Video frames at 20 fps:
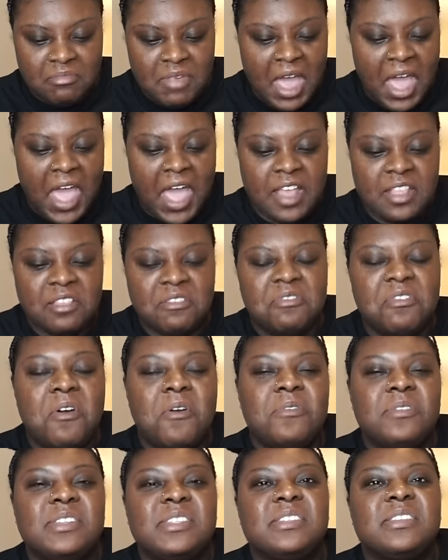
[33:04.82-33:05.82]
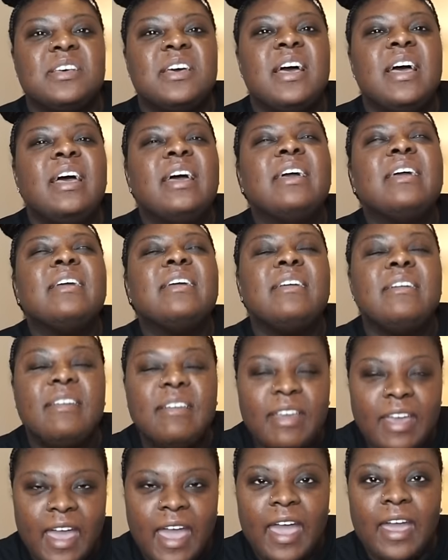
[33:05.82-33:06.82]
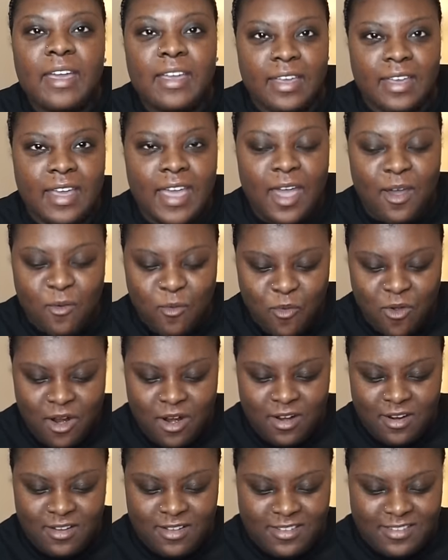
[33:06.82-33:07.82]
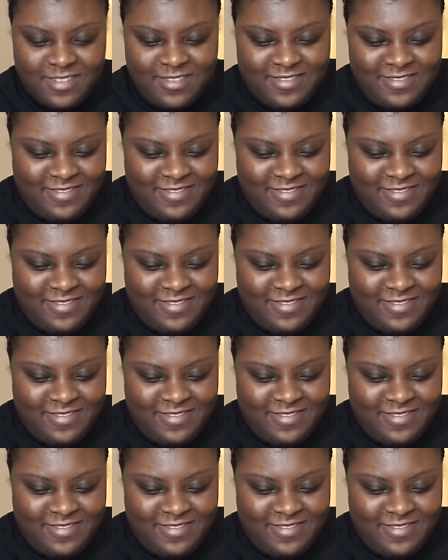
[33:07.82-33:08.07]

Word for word: I had the folks gagging at work.